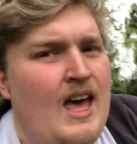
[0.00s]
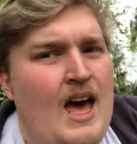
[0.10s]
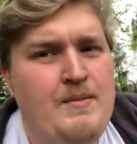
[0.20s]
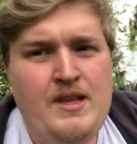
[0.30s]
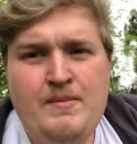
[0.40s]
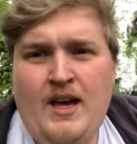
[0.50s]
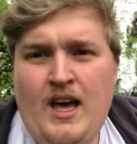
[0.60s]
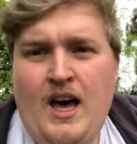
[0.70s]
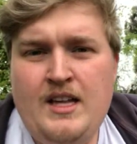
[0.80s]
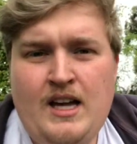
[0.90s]
mean, in my
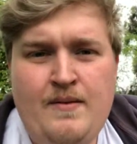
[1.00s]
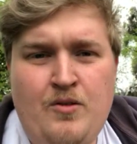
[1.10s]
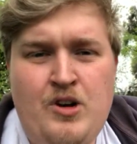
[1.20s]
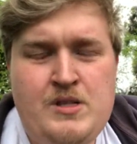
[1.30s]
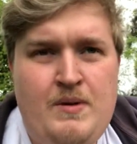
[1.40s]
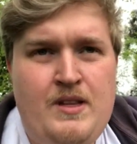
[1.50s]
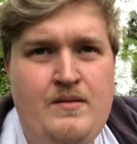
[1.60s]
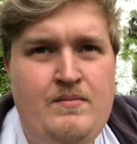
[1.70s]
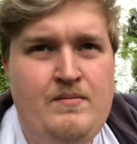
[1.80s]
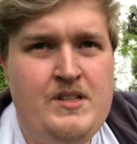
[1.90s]
heart, I've always
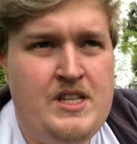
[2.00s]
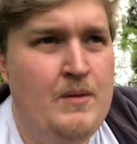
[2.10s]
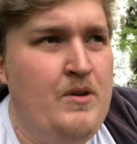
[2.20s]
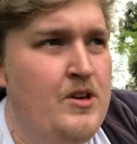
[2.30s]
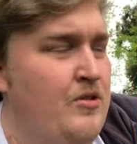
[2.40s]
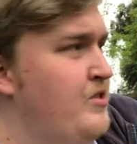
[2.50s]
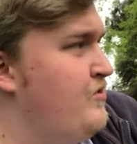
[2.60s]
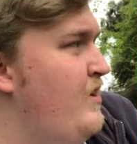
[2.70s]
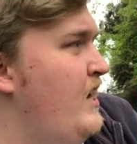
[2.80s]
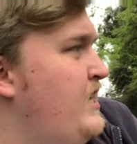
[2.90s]
been someone who is
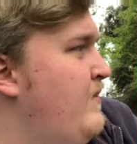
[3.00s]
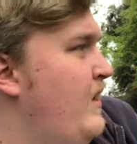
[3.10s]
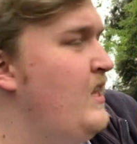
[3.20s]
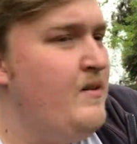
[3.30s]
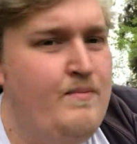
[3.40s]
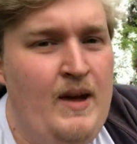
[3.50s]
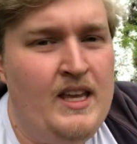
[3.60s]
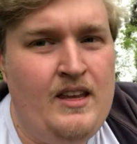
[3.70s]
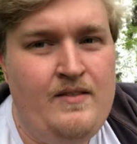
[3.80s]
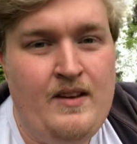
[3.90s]
creative. I love
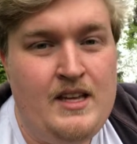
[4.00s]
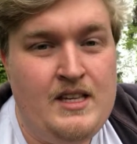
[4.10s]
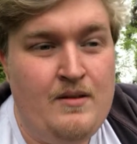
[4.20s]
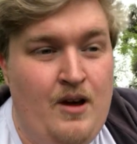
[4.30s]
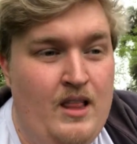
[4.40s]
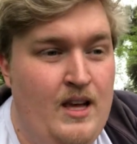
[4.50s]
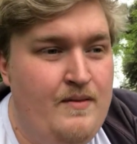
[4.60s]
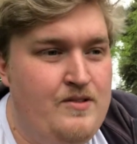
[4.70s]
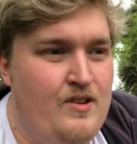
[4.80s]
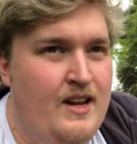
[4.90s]
making things. I
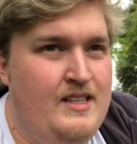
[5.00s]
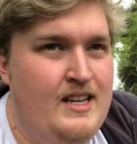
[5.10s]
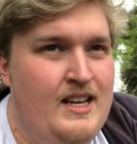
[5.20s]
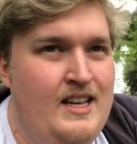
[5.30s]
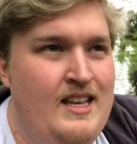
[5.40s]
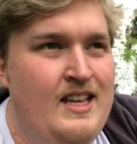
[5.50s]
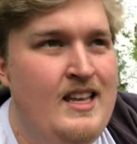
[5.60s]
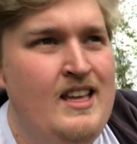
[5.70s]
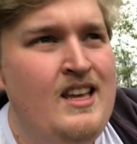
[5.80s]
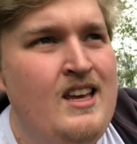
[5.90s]
love trying to,
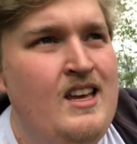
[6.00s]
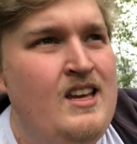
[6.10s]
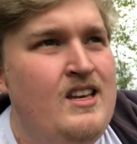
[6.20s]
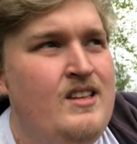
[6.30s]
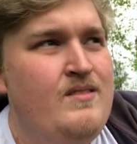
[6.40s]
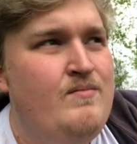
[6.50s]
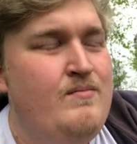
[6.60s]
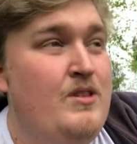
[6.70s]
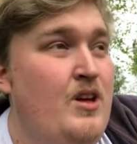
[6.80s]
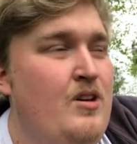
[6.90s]

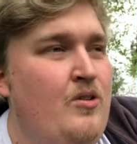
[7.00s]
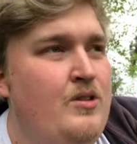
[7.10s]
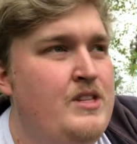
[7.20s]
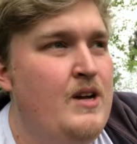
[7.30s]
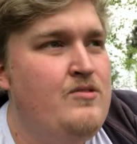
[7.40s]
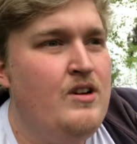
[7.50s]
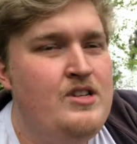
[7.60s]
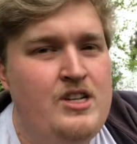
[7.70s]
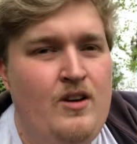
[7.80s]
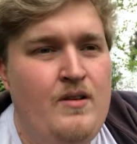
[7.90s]
well, not all the time, trying to
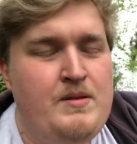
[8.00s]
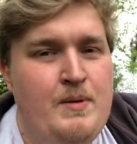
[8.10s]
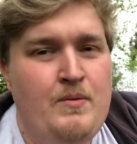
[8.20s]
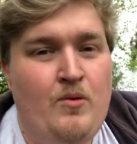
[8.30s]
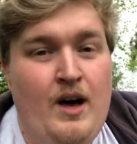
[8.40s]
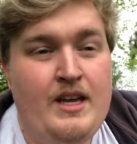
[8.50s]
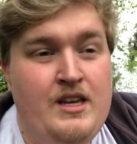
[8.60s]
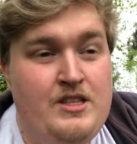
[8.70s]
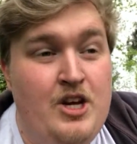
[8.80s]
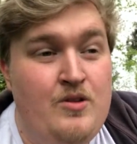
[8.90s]
show off to people what I
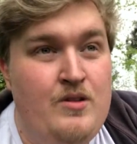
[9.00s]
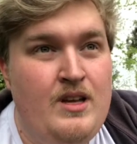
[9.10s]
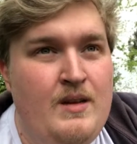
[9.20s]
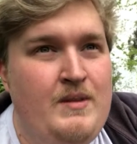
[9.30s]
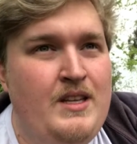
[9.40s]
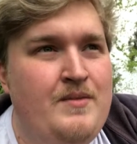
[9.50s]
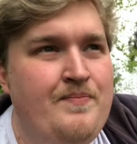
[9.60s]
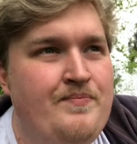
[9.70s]
can do. I mean,